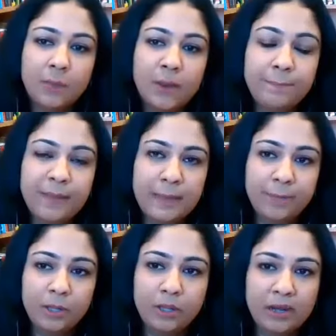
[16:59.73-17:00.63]
when
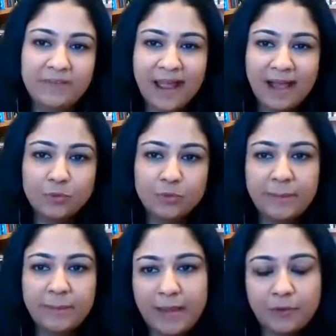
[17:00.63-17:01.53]
people around
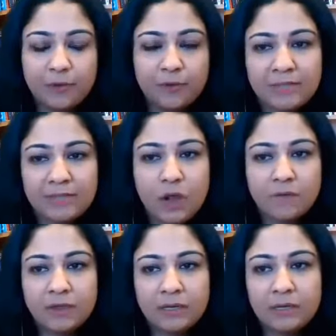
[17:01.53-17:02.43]
the microaggressed
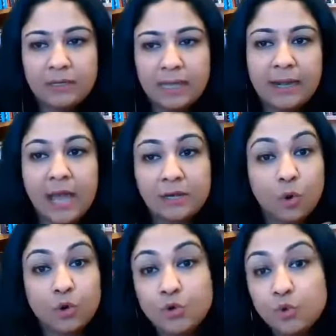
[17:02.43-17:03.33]
often cannot
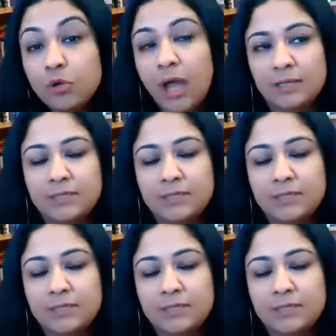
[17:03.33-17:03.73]
or do not